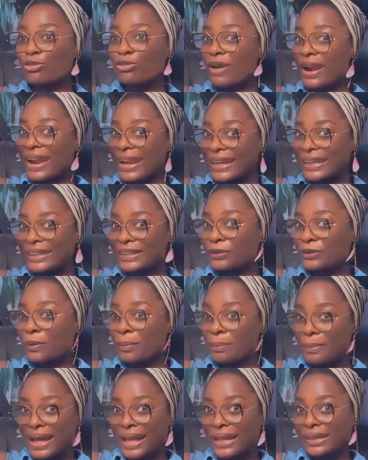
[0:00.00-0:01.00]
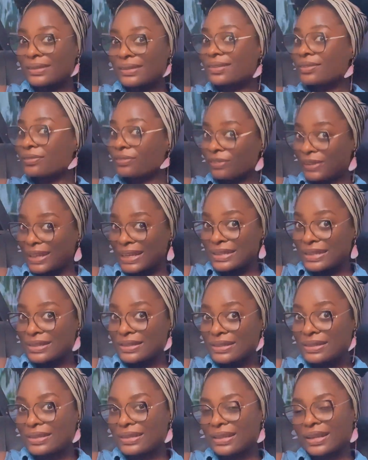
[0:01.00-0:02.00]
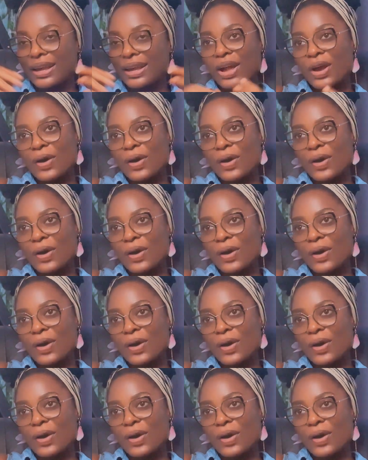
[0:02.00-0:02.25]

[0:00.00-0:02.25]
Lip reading: ride your man's face.